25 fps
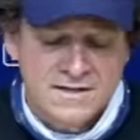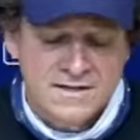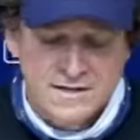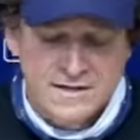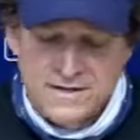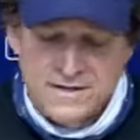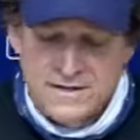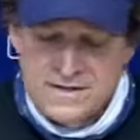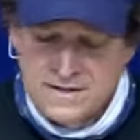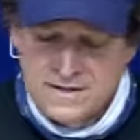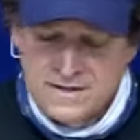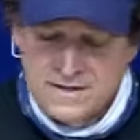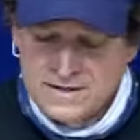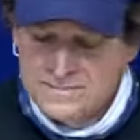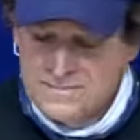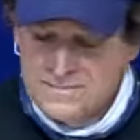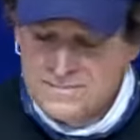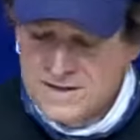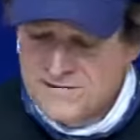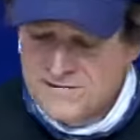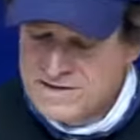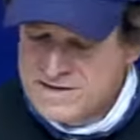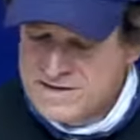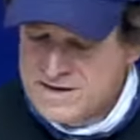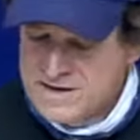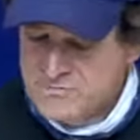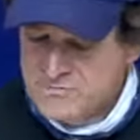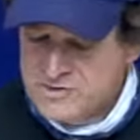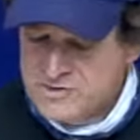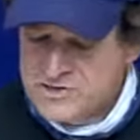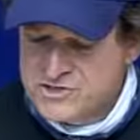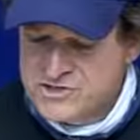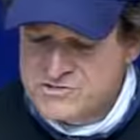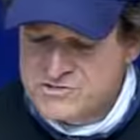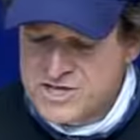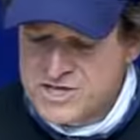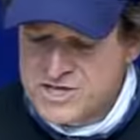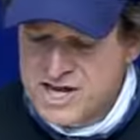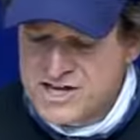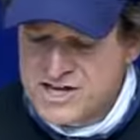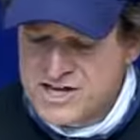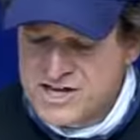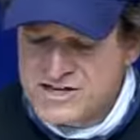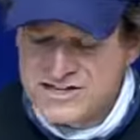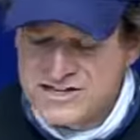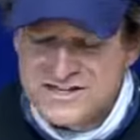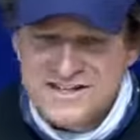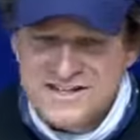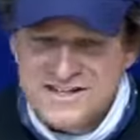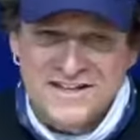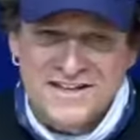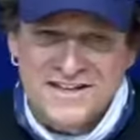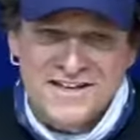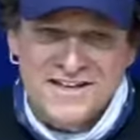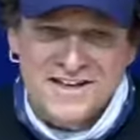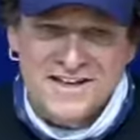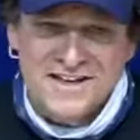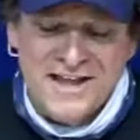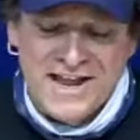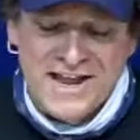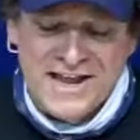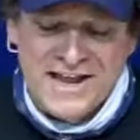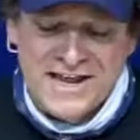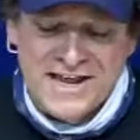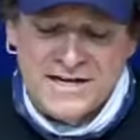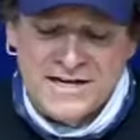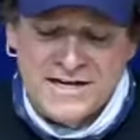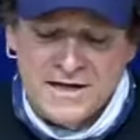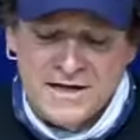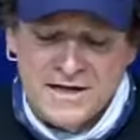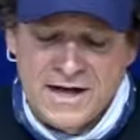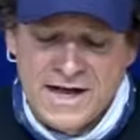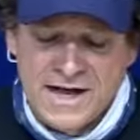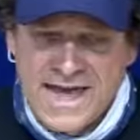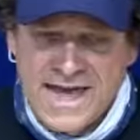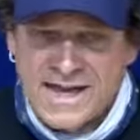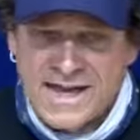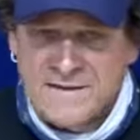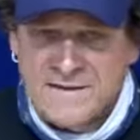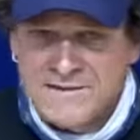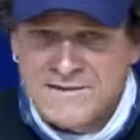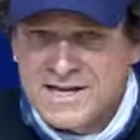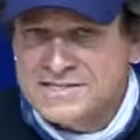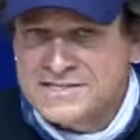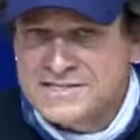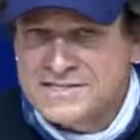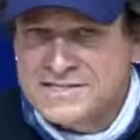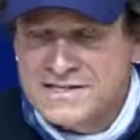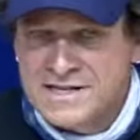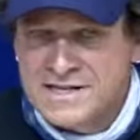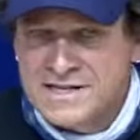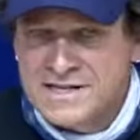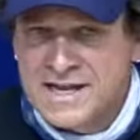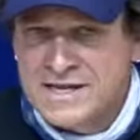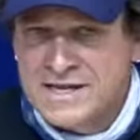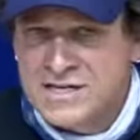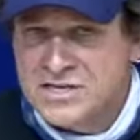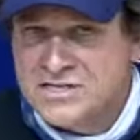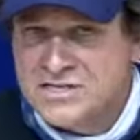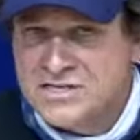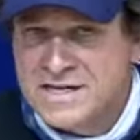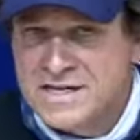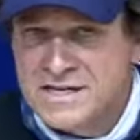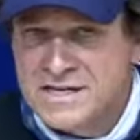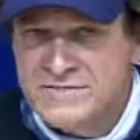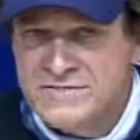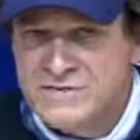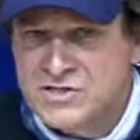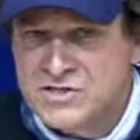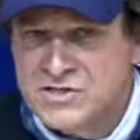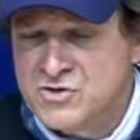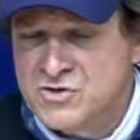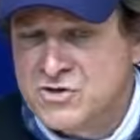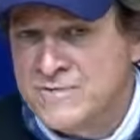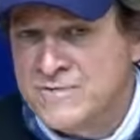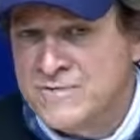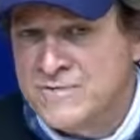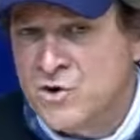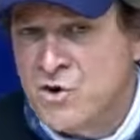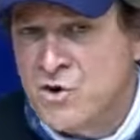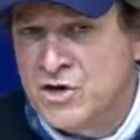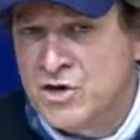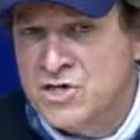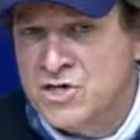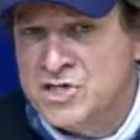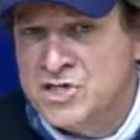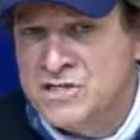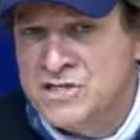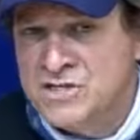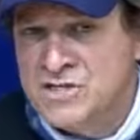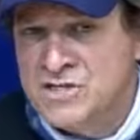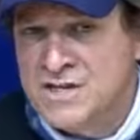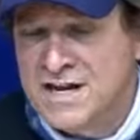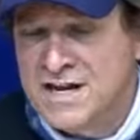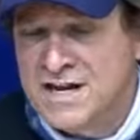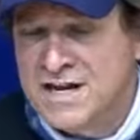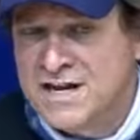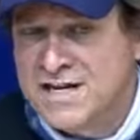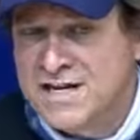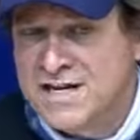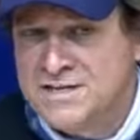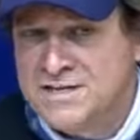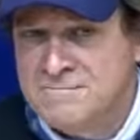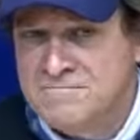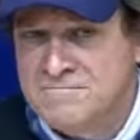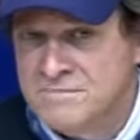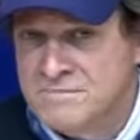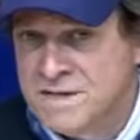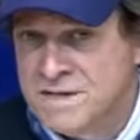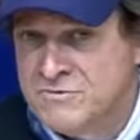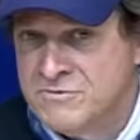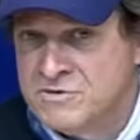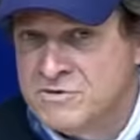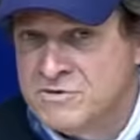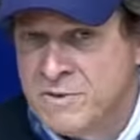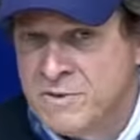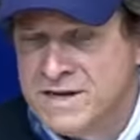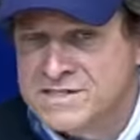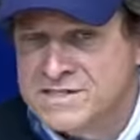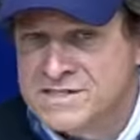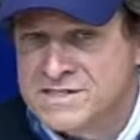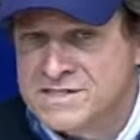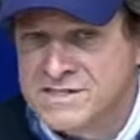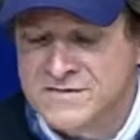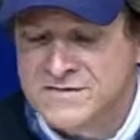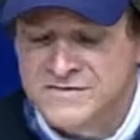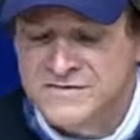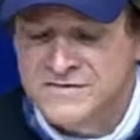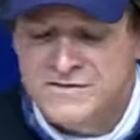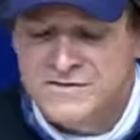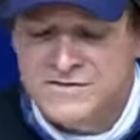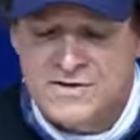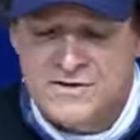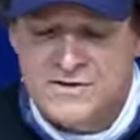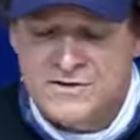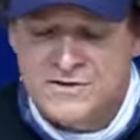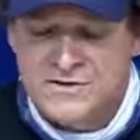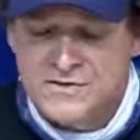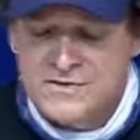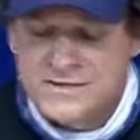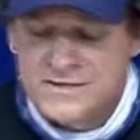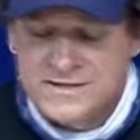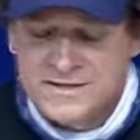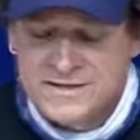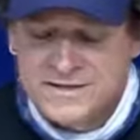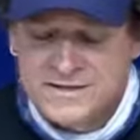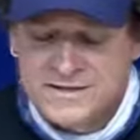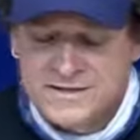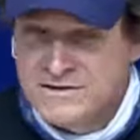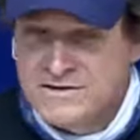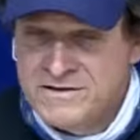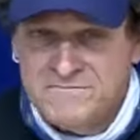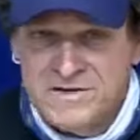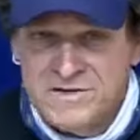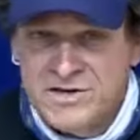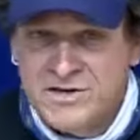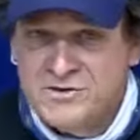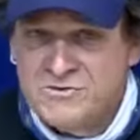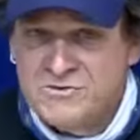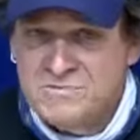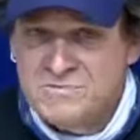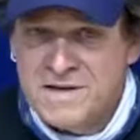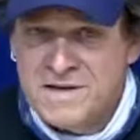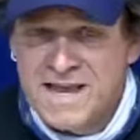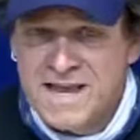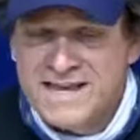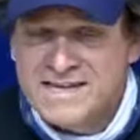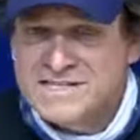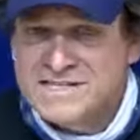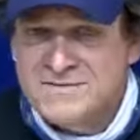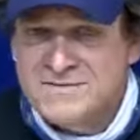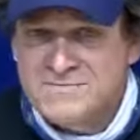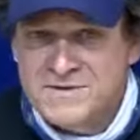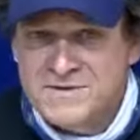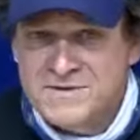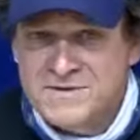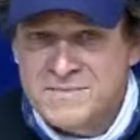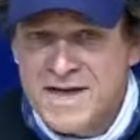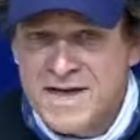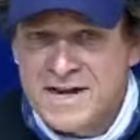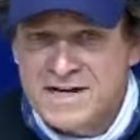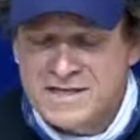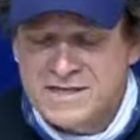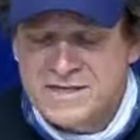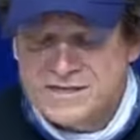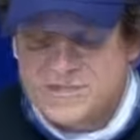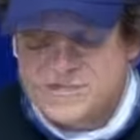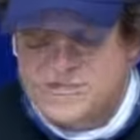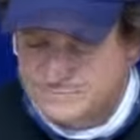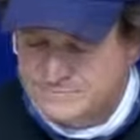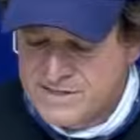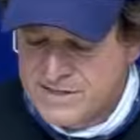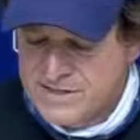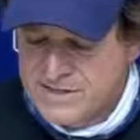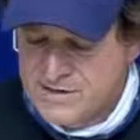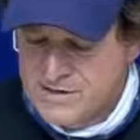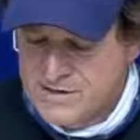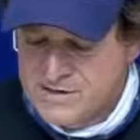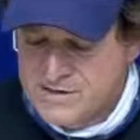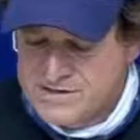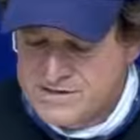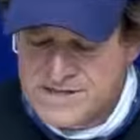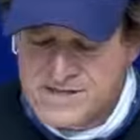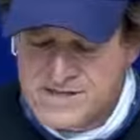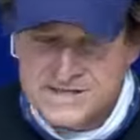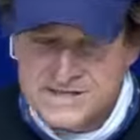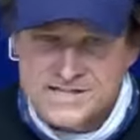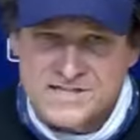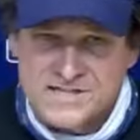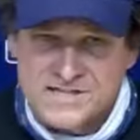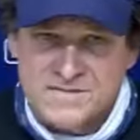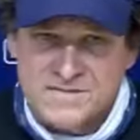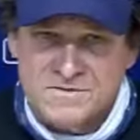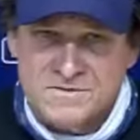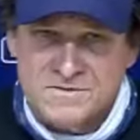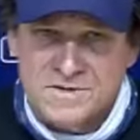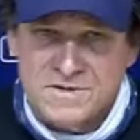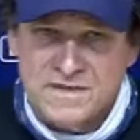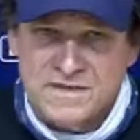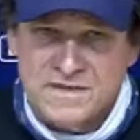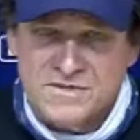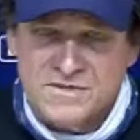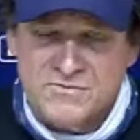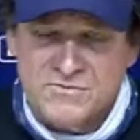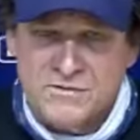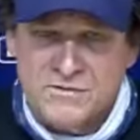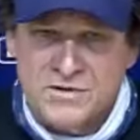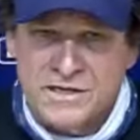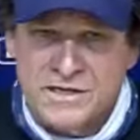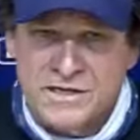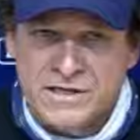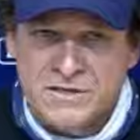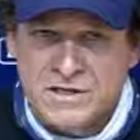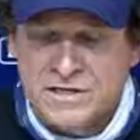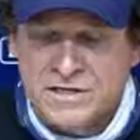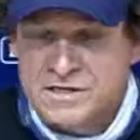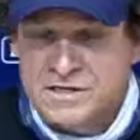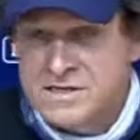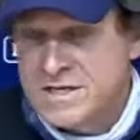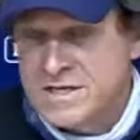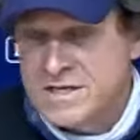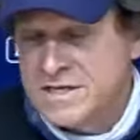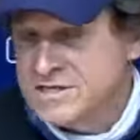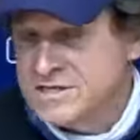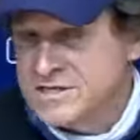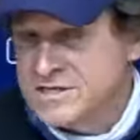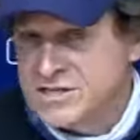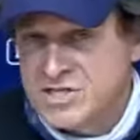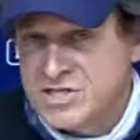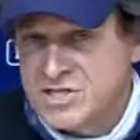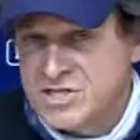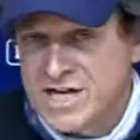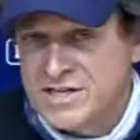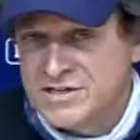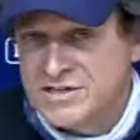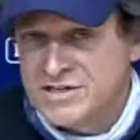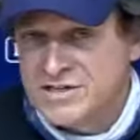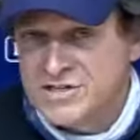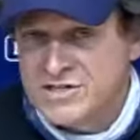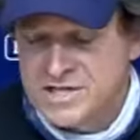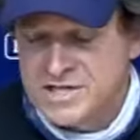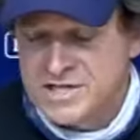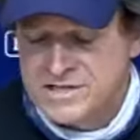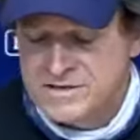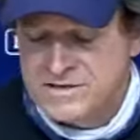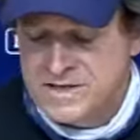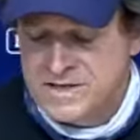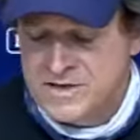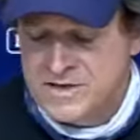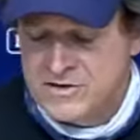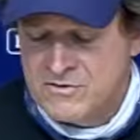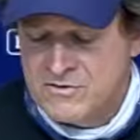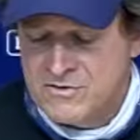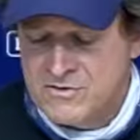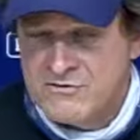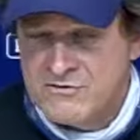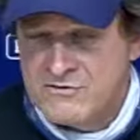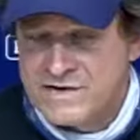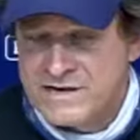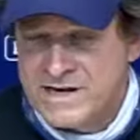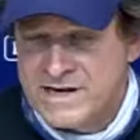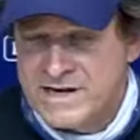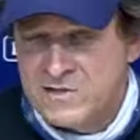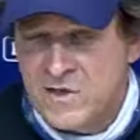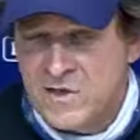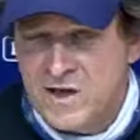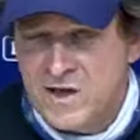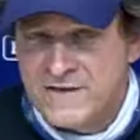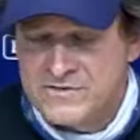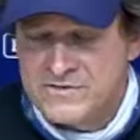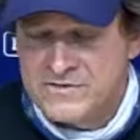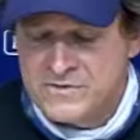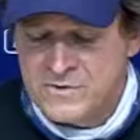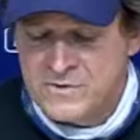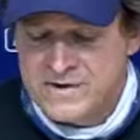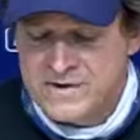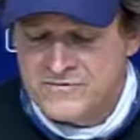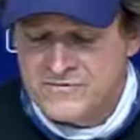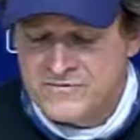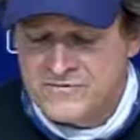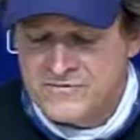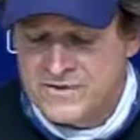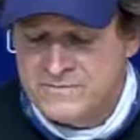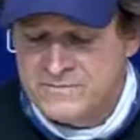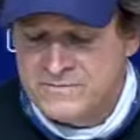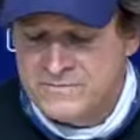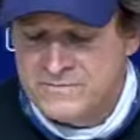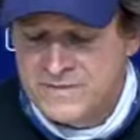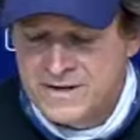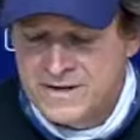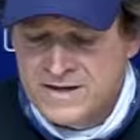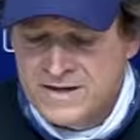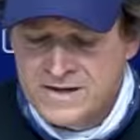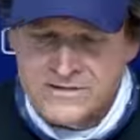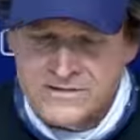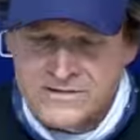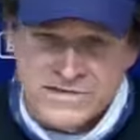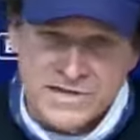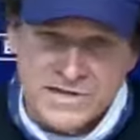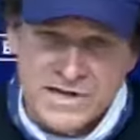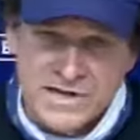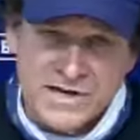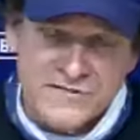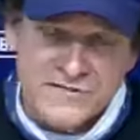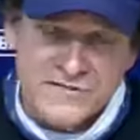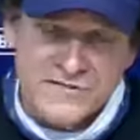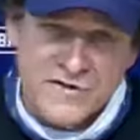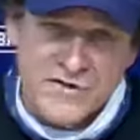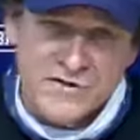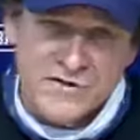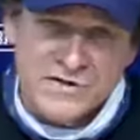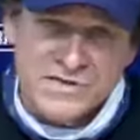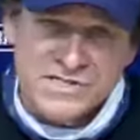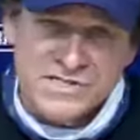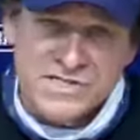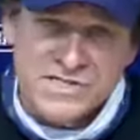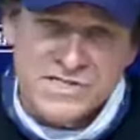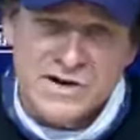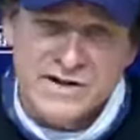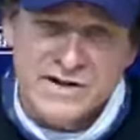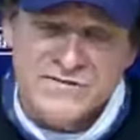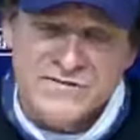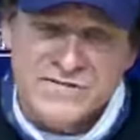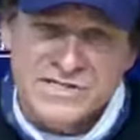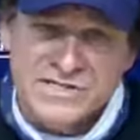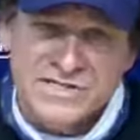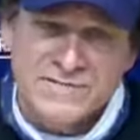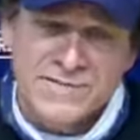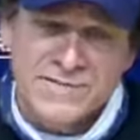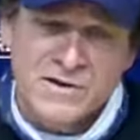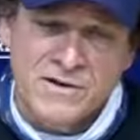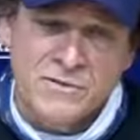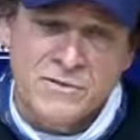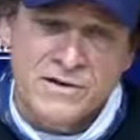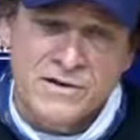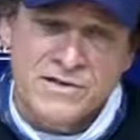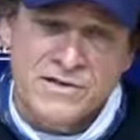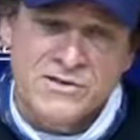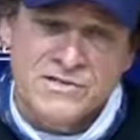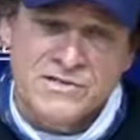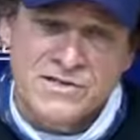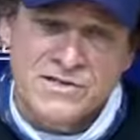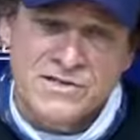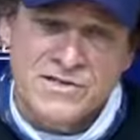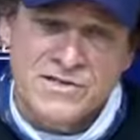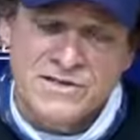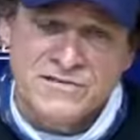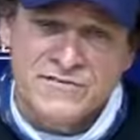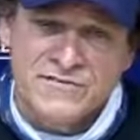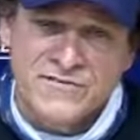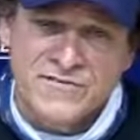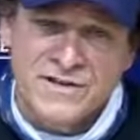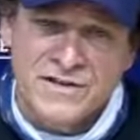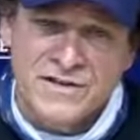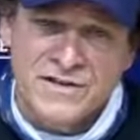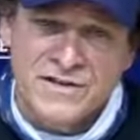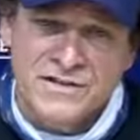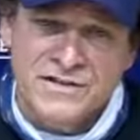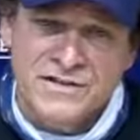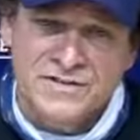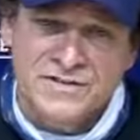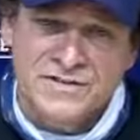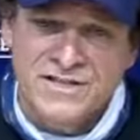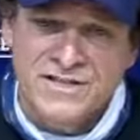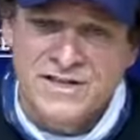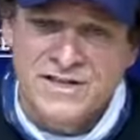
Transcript: uh, every temperature check. And I had him tested again just out of extreme caution, and he was positive. So, and, you know, asymptomatic, you know, it, it's it's really a, it's and it's a challenge in in our everyday lives away from there's a lot of focus here obviously about what goes on in the field